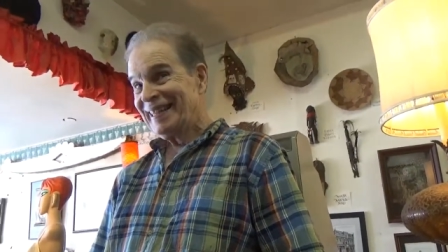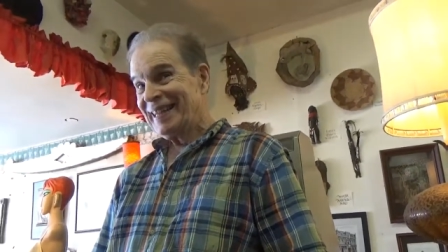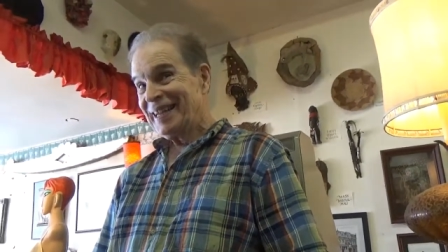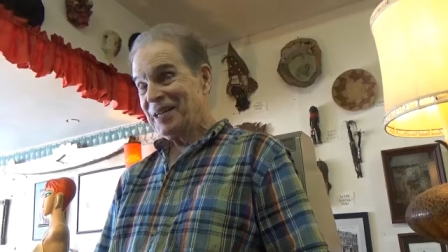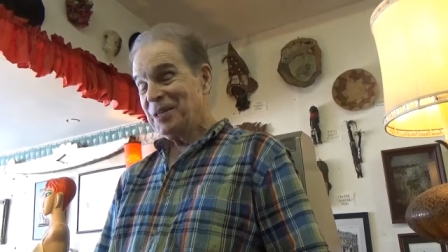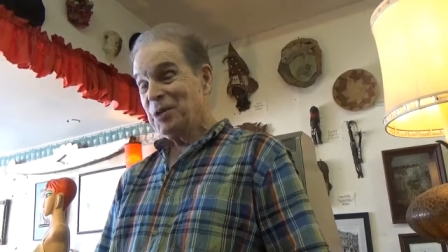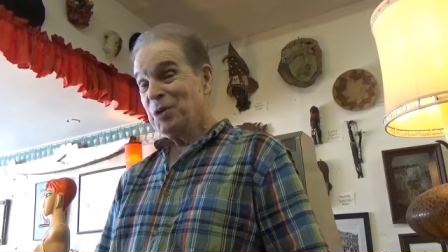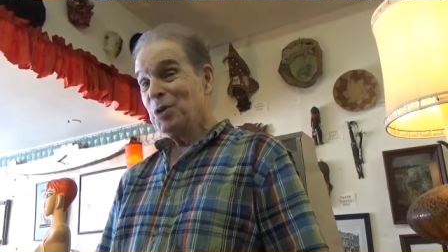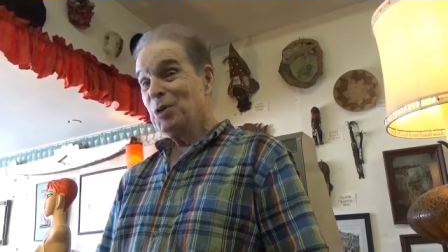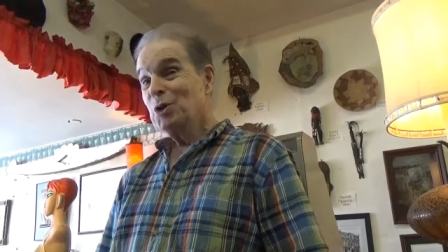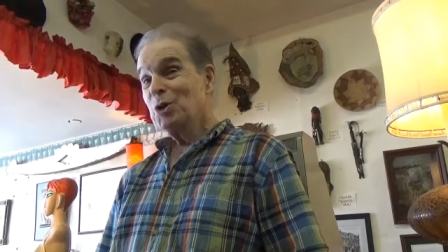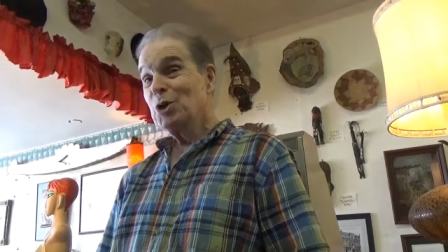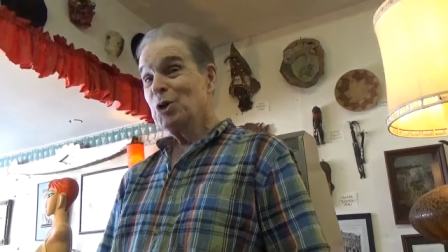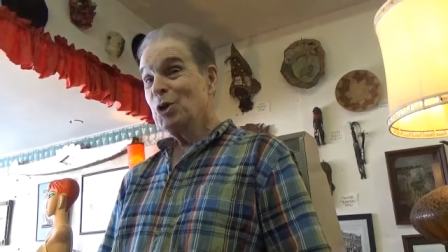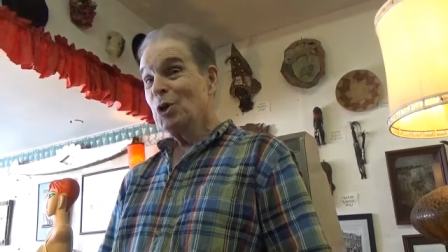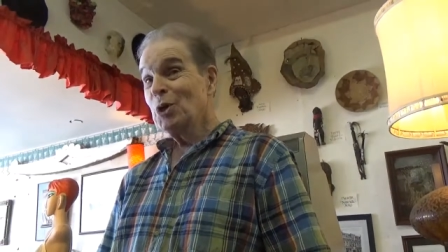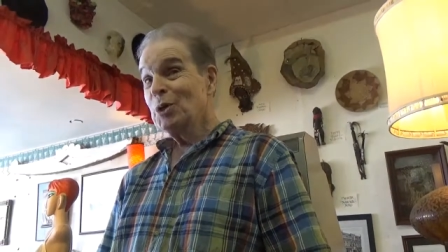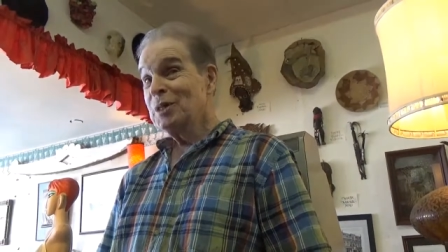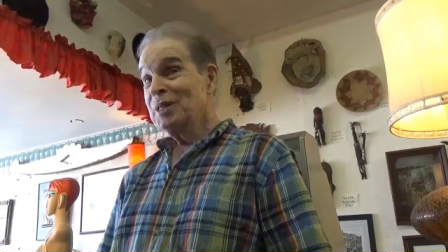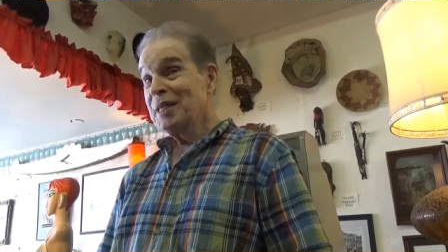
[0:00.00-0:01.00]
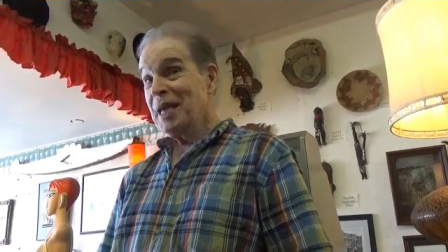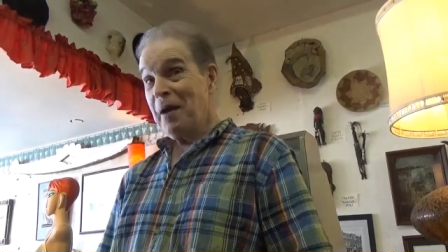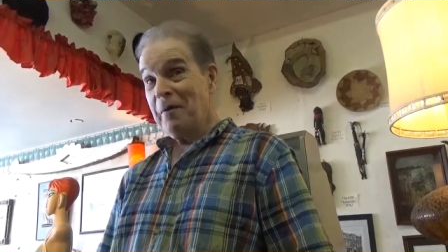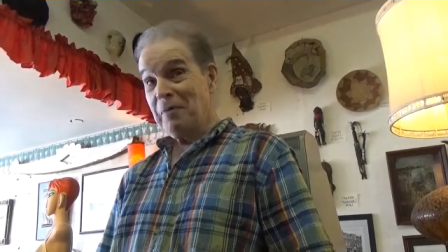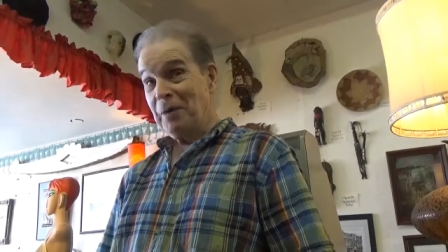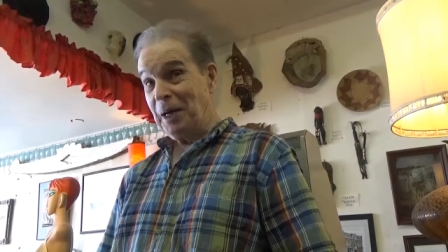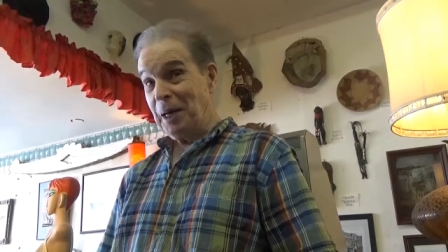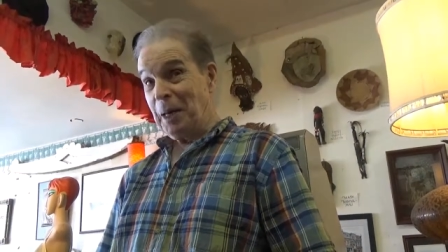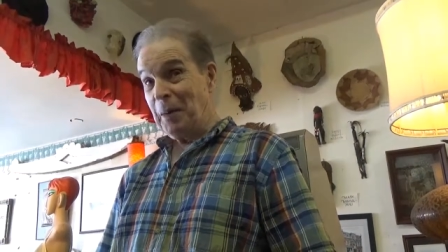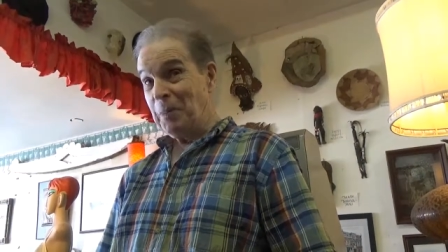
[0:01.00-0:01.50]
I, we, should
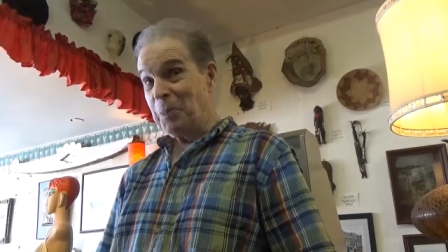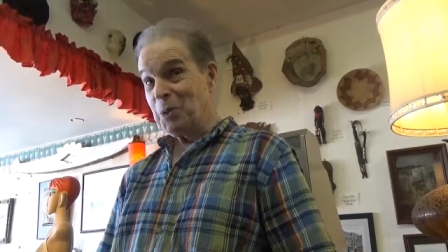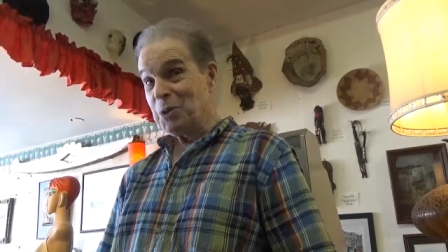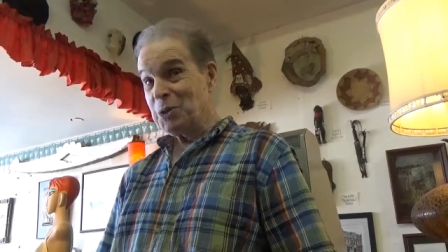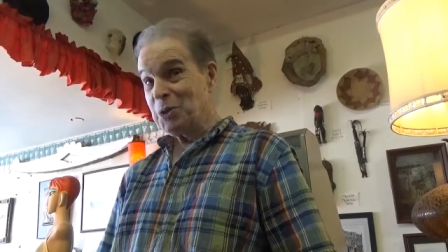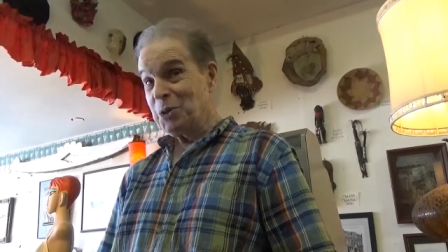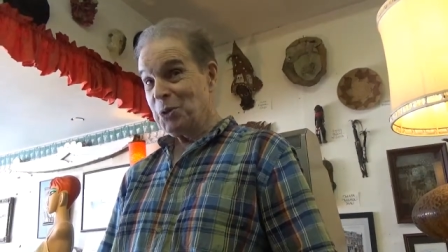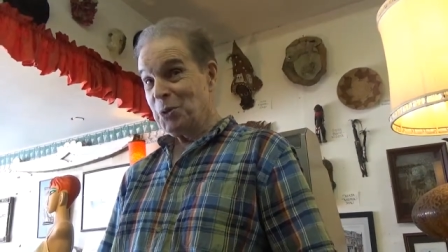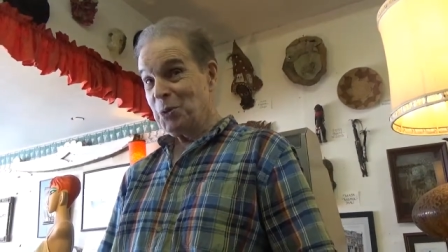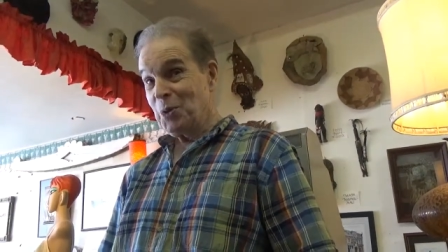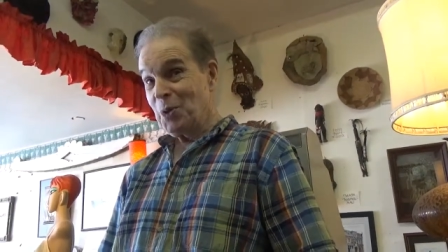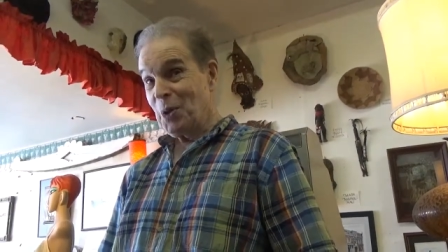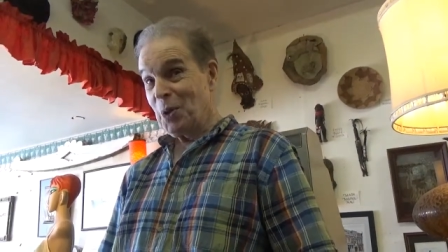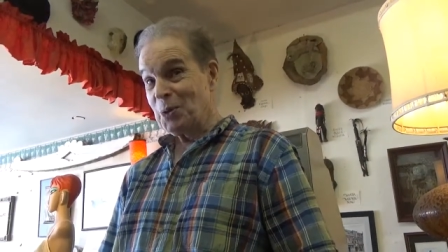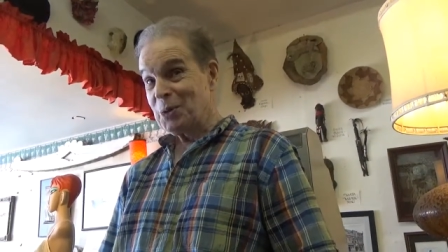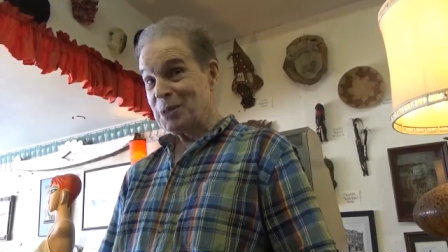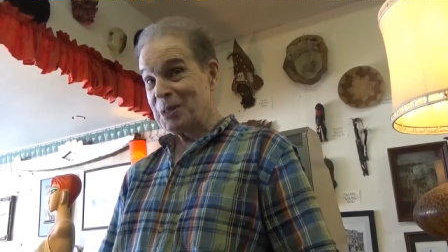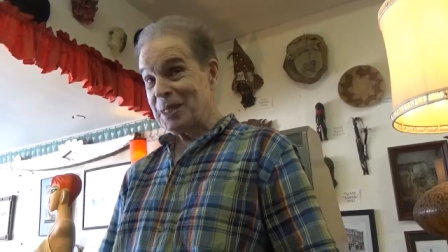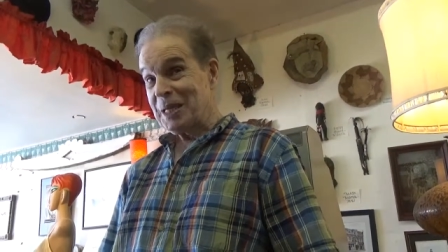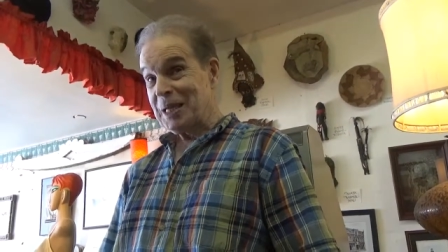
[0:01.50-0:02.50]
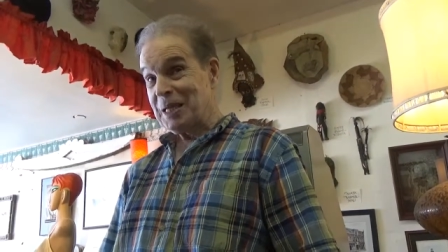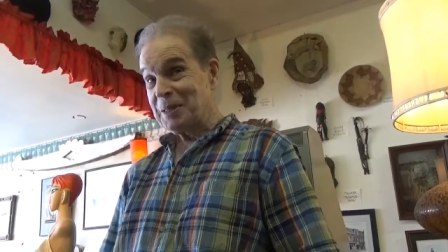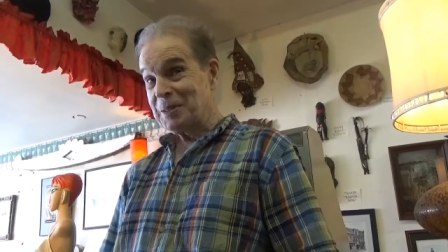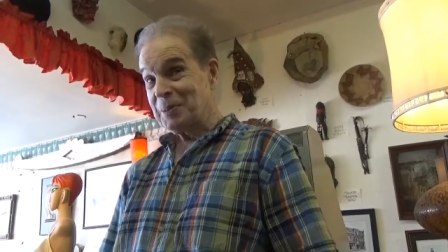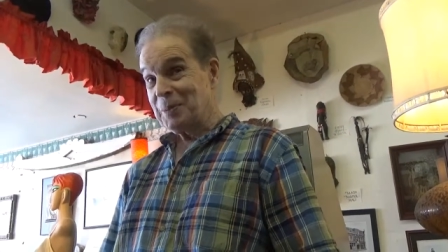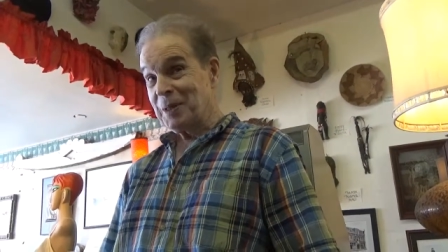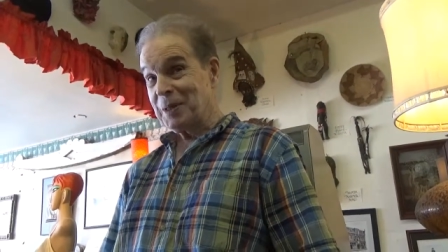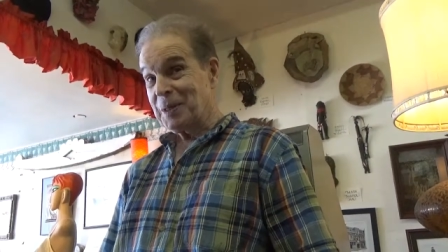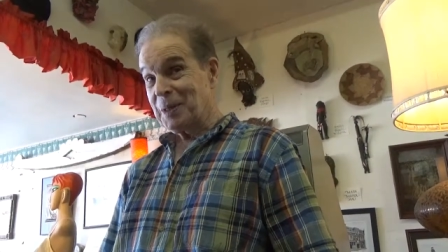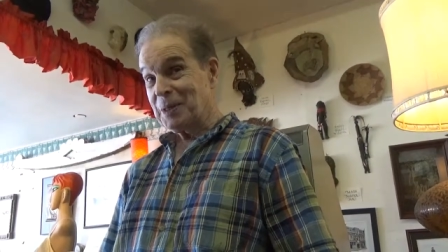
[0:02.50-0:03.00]
definitely pursue those things
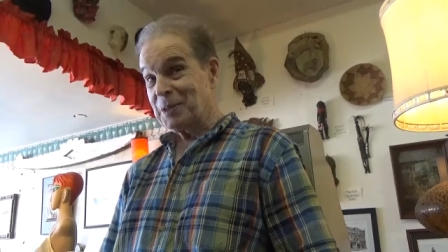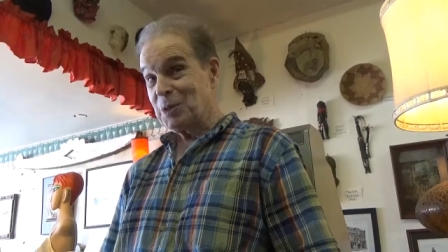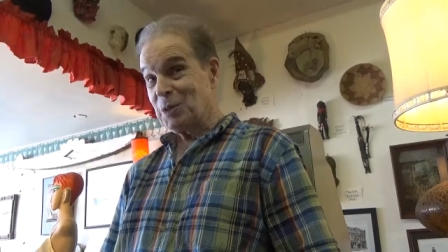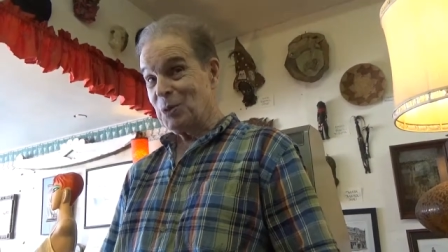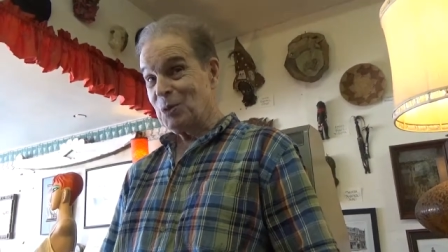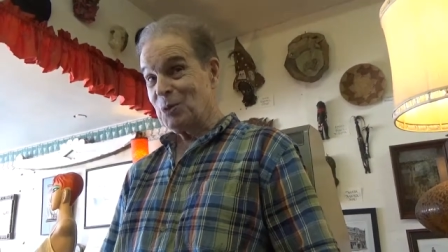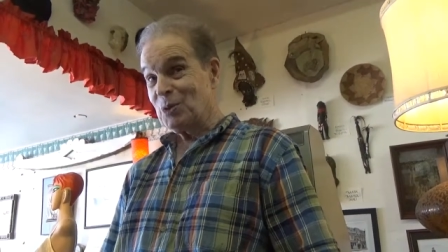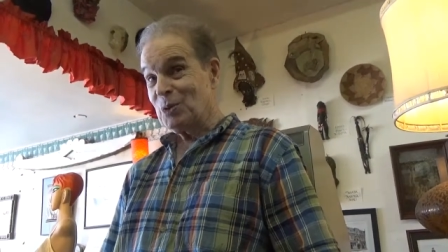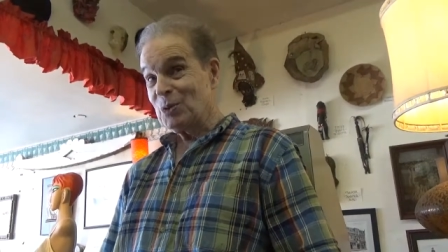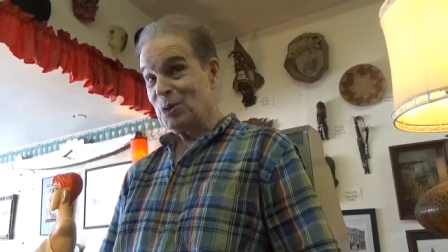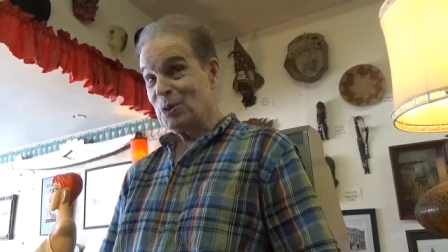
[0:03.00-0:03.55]
because you,